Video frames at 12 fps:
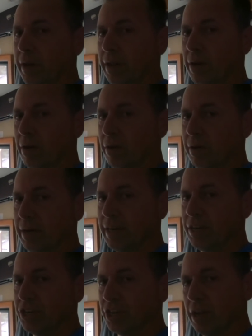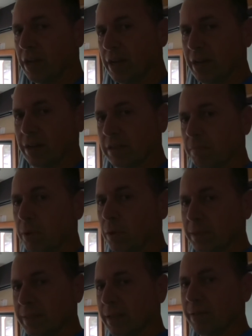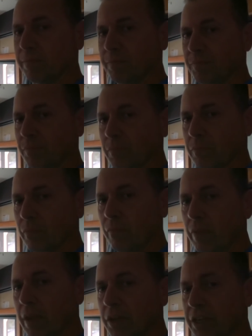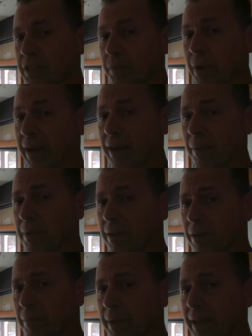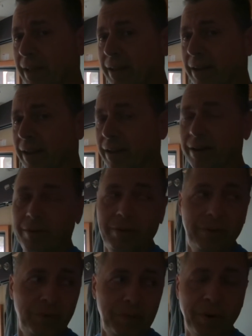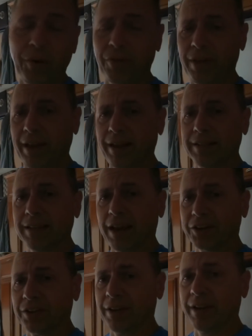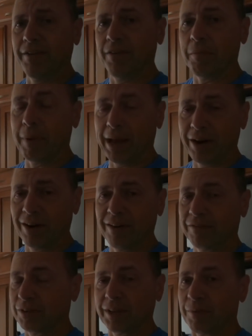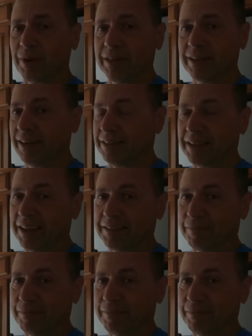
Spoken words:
in our Ninja and I just pulse it just to break it up a little bit, and we both think it's actually even better. For some reason it tastes